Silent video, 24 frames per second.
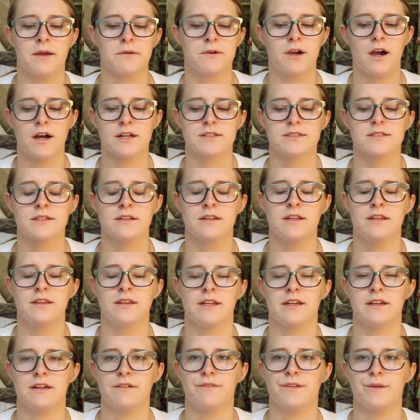I'm constantly
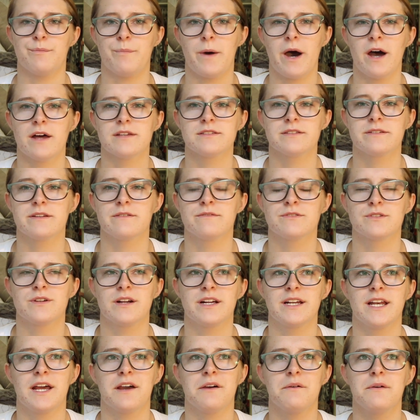thinking of the positives
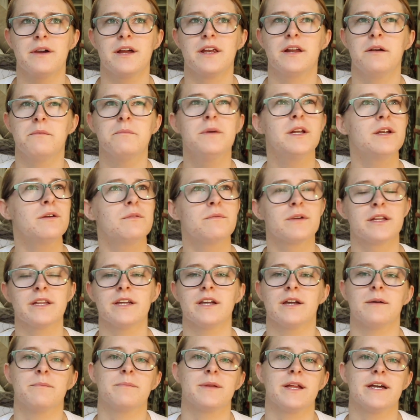right now, and I'm in a
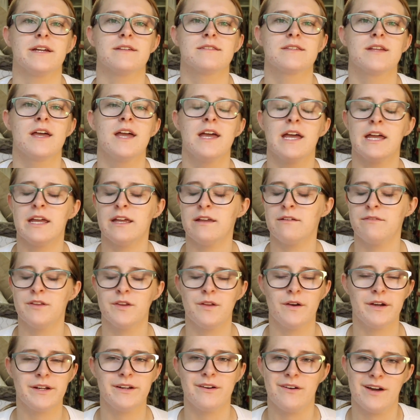really good place.
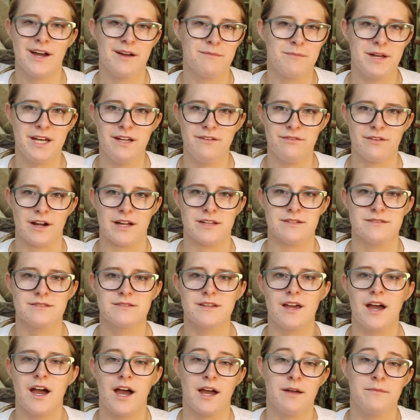Even though I don't have many
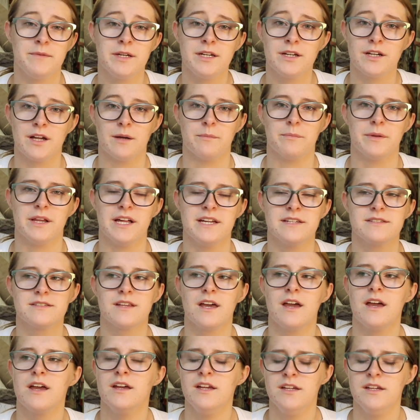friends, I'm in a good place.